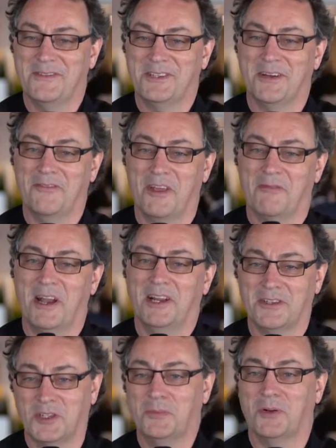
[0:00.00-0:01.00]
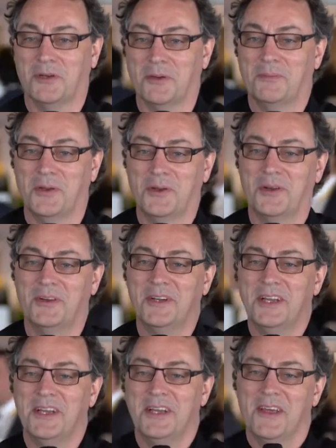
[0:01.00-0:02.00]
So if you're running a supercomputer
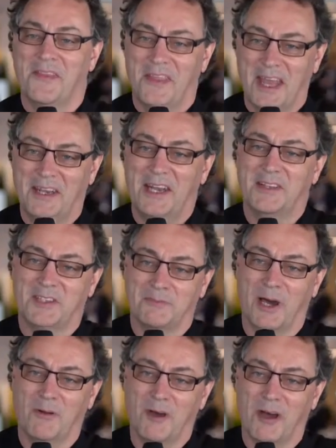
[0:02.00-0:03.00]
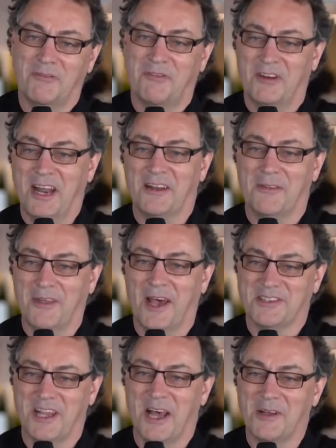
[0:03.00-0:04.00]
that needs the power of
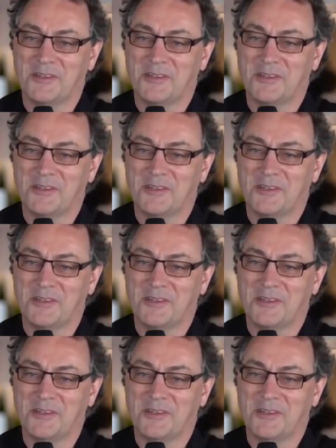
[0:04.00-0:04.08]
300,000